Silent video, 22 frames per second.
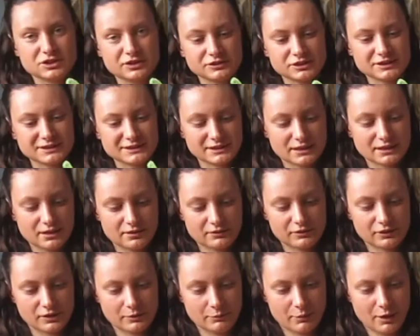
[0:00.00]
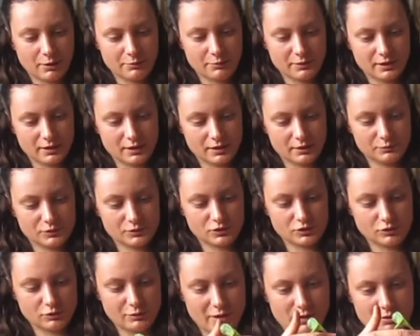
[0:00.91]
I've just covered him up
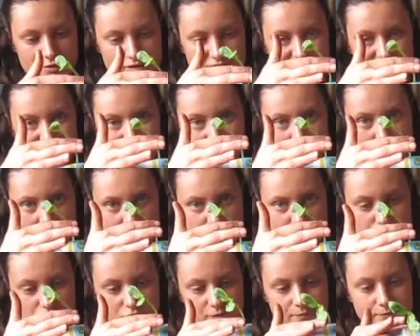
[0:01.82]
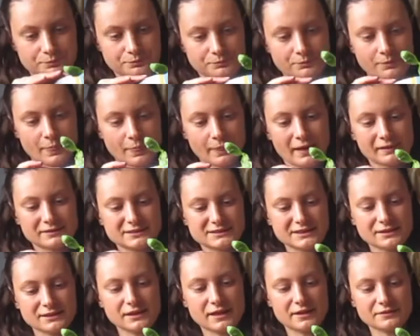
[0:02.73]
to about this much. I've
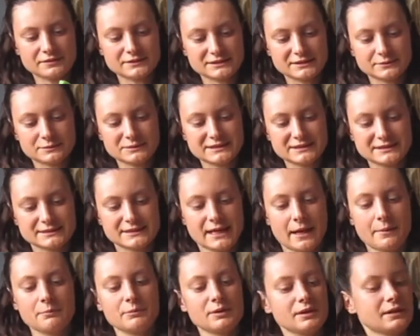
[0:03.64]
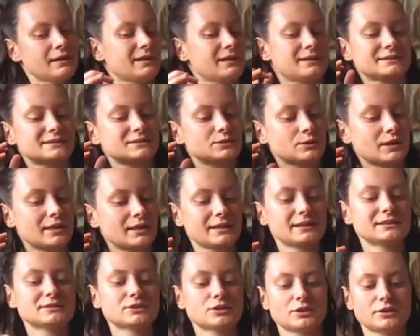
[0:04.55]
still left some stem because
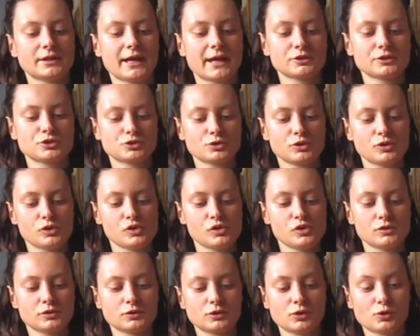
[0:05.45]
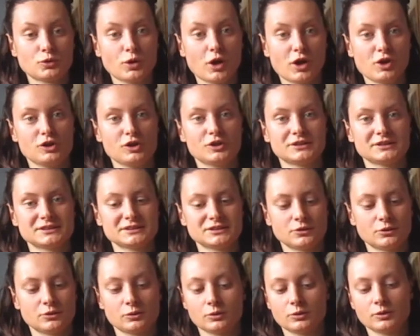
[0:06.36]
zucchinis are natural crawlers,
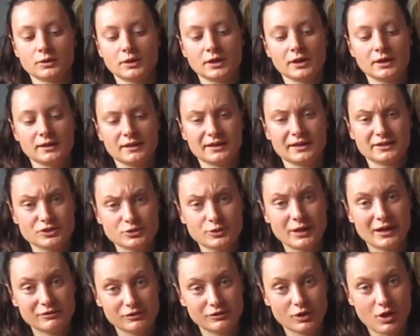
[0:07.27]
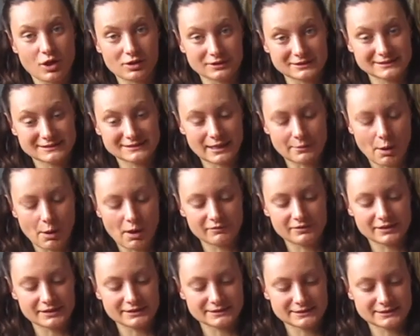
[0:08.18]
so they do have a long stem,
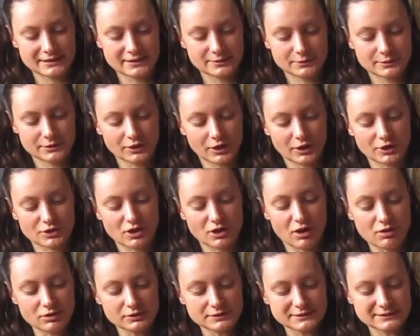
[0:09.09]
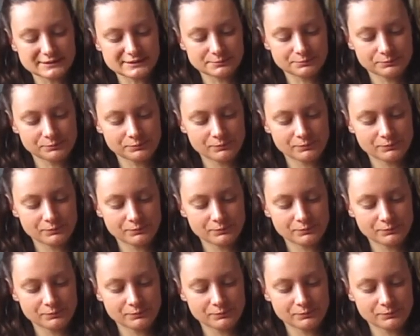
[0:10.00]
obviously, when they're adults.